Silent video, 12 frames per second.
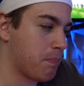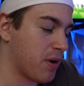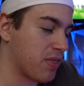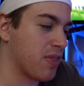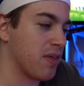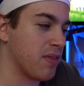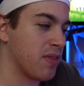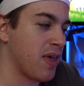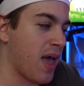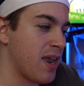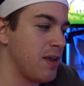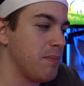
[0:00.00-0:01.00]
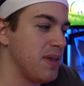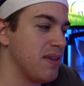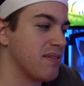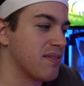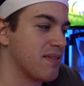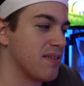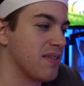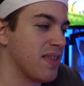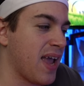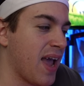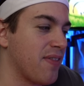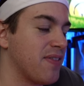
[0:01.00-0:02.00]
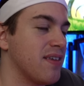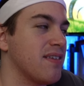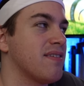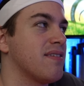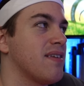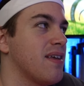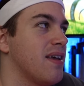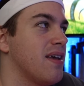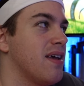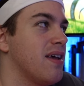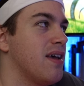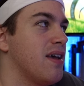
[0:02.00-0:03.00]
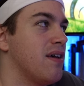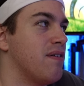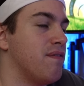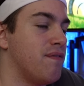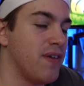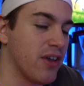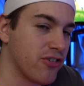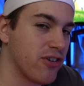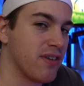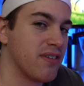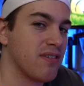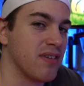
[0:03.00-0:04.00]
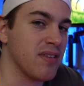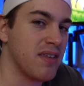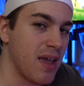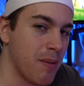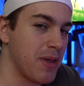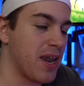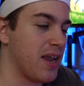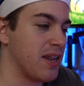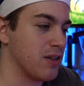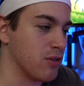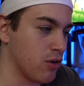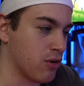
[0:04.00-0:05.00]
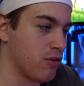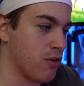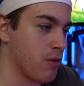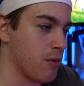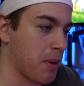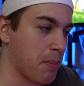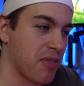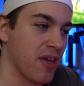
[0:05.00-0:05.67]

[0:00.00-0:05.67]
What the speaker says: but the enemies, they had this vicious, intimidating look to them. I'm